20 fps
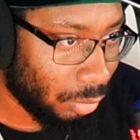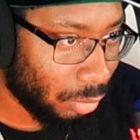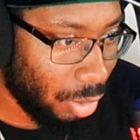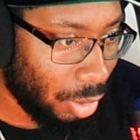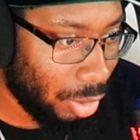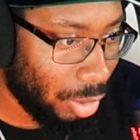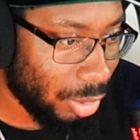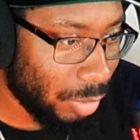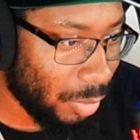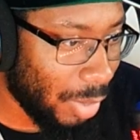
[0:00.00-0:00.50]

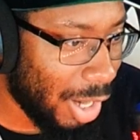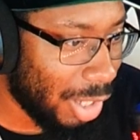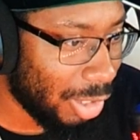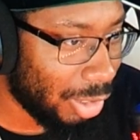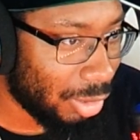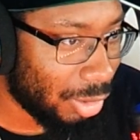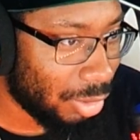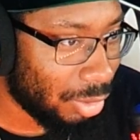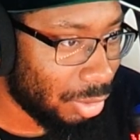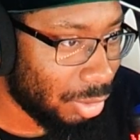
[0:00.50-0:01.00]
Oh, he's
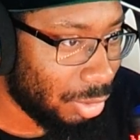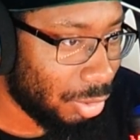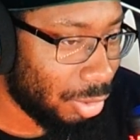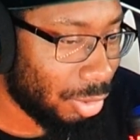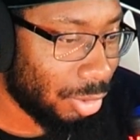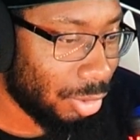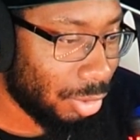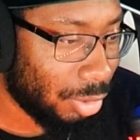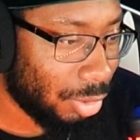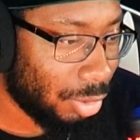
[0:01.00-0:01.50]
wildin'.
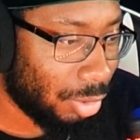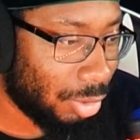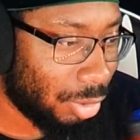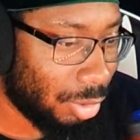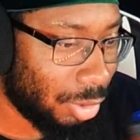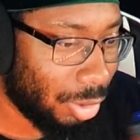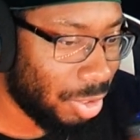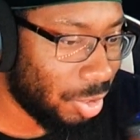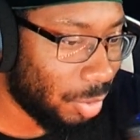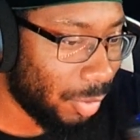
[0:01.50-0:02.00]

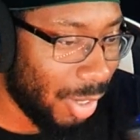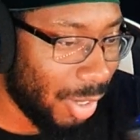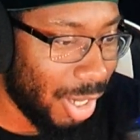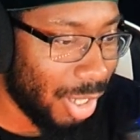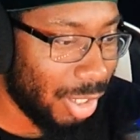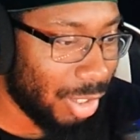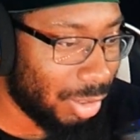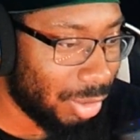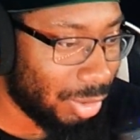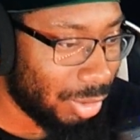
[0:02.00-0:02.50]
He's
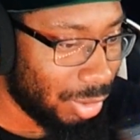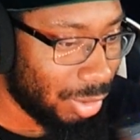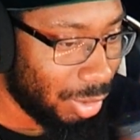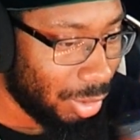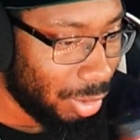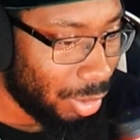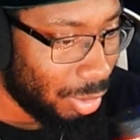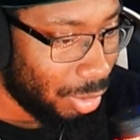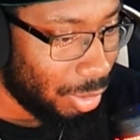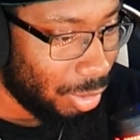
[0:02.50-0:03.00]
wildin'.
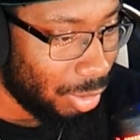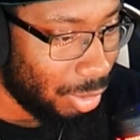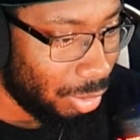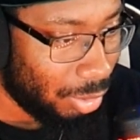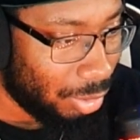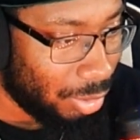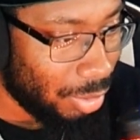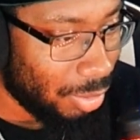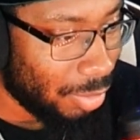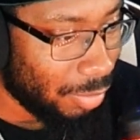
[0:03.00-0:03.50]

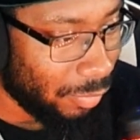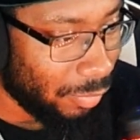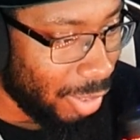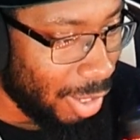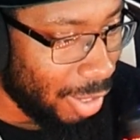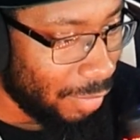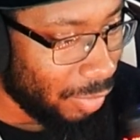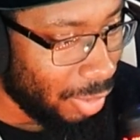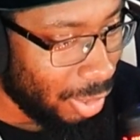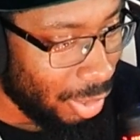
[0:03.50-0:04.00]
He
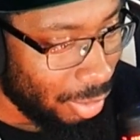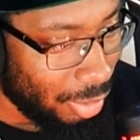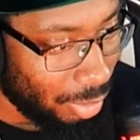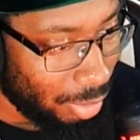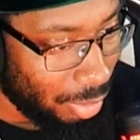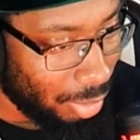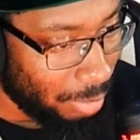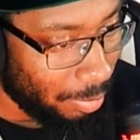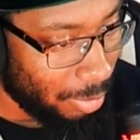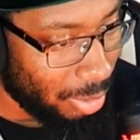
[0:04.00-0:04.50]
survived that.
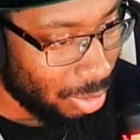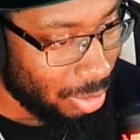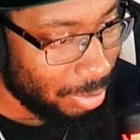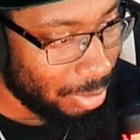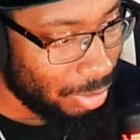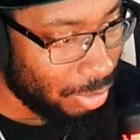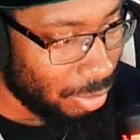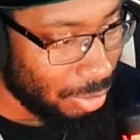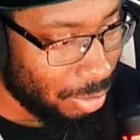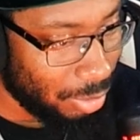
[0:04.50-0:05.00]
I mean,
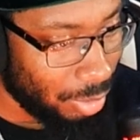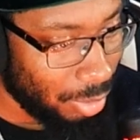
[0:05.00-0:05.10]
this is,